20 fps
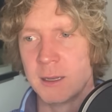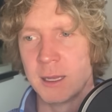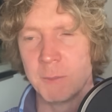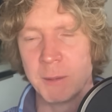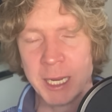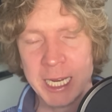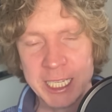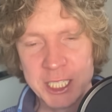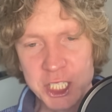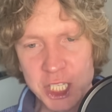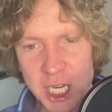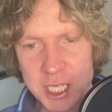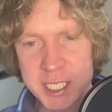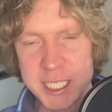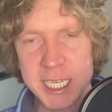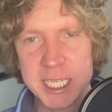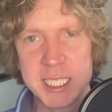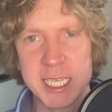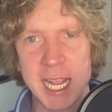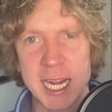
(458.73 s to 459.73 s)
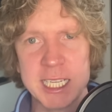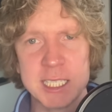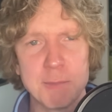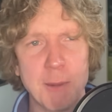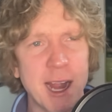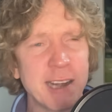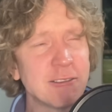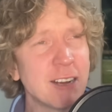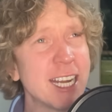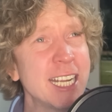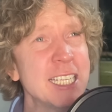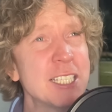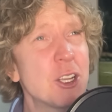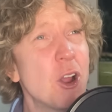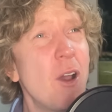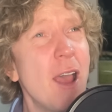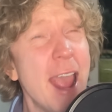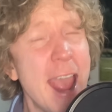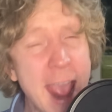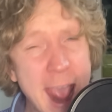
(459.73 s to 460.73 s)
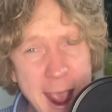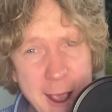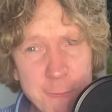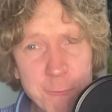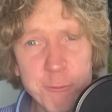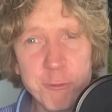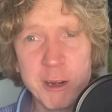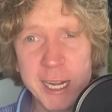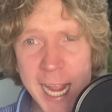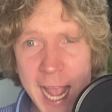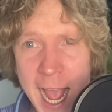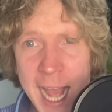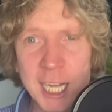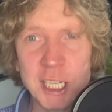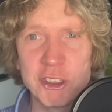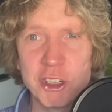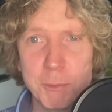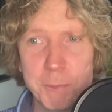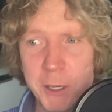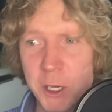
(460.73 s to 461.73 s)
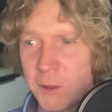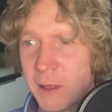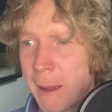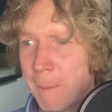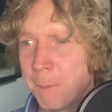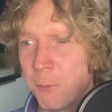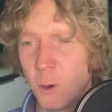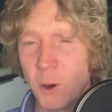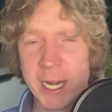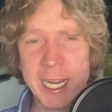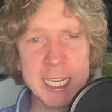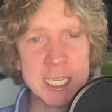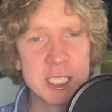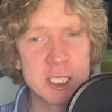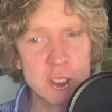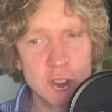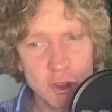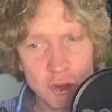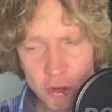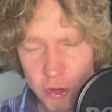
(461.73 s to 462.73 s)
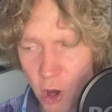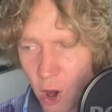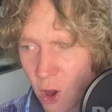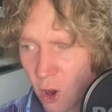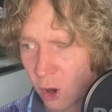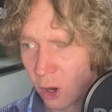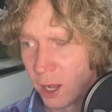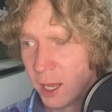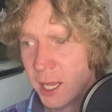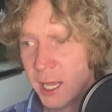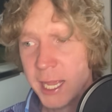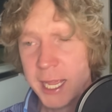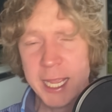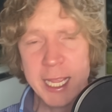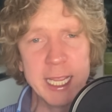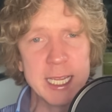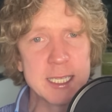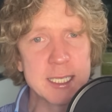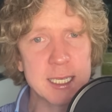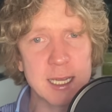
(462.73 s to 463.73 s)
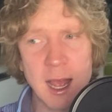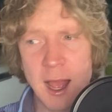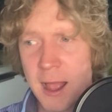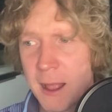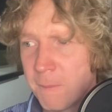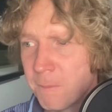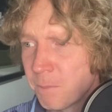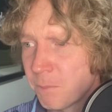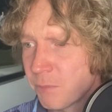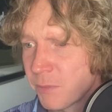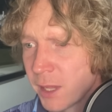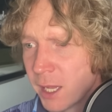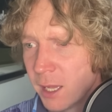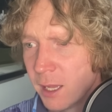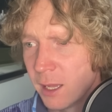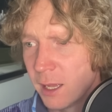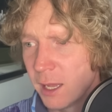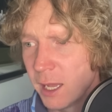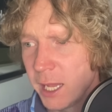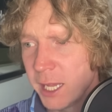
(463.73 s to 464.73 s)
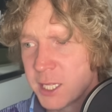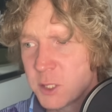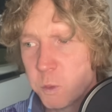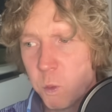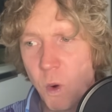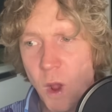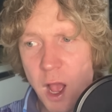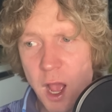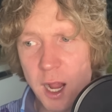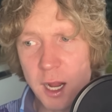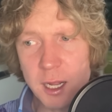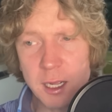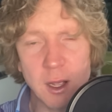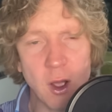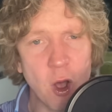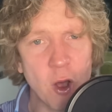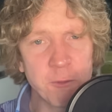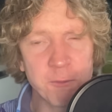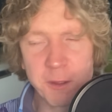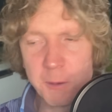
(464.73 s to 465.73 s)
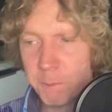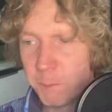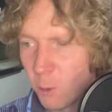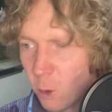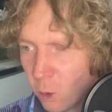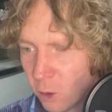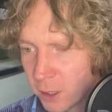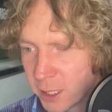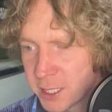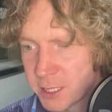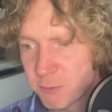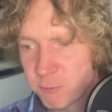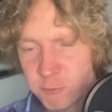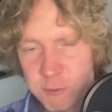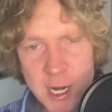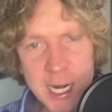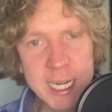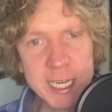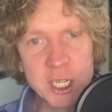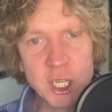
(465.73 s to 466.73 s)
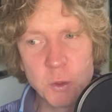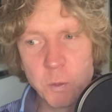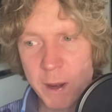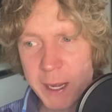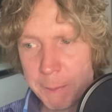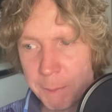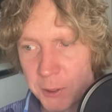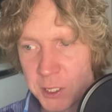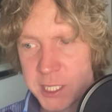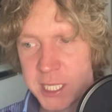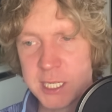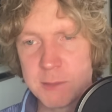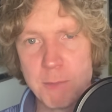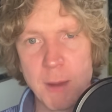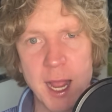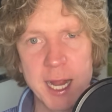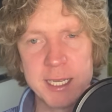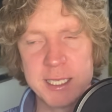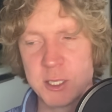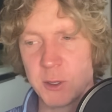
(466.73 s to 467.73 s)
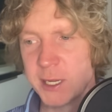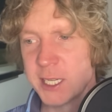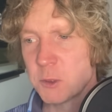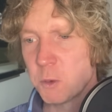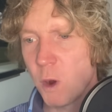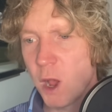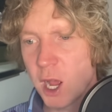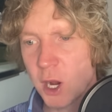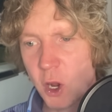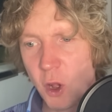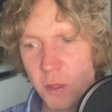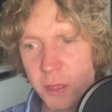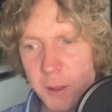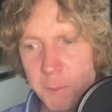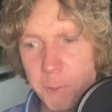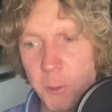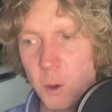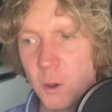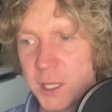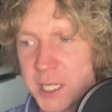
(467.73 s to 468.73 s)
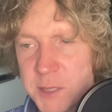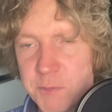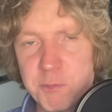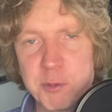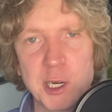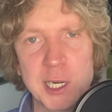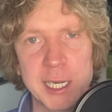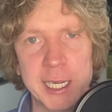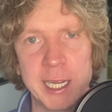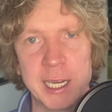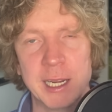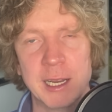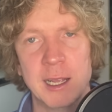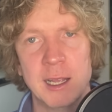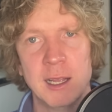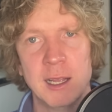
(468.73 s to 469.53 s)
He just needs to get his mind right. He's got every attribute, that boy. He's strong. His work off the ball is really good when he puts his mind to it. His work on the ball is brilliant.